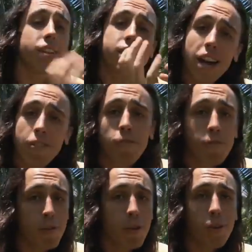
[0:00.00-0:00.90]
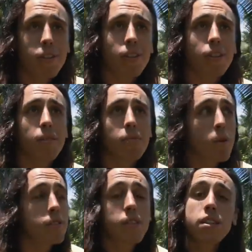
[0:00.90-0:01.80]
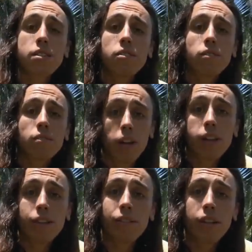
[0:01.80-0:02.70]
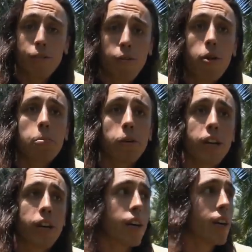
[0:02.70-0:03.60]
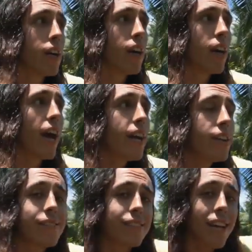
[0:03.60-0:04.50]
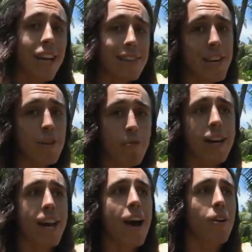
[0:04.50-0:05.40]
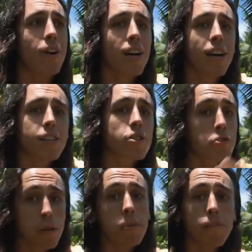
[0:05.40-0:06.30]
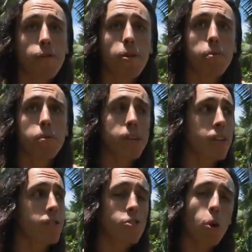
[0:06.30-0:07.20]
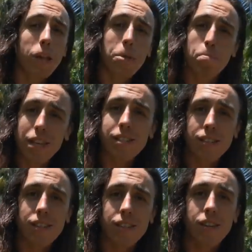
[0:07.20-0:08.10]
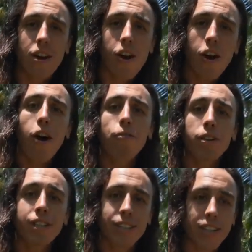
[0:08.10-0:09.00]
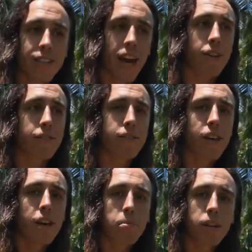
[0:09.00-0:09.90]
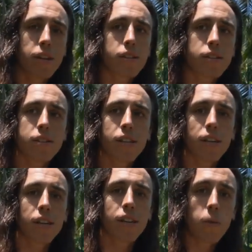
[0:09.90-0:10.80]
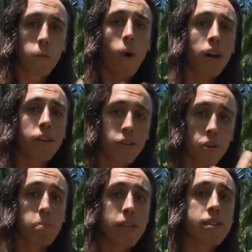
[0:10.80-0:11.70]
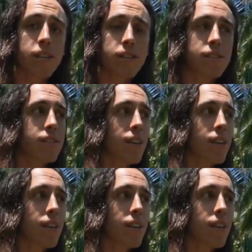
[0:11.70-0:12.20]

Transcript: And aside from food, most things are relatively affordable here. And like I said, right now, it's extremely affordable because so many businesses are offering discounts because they want your business.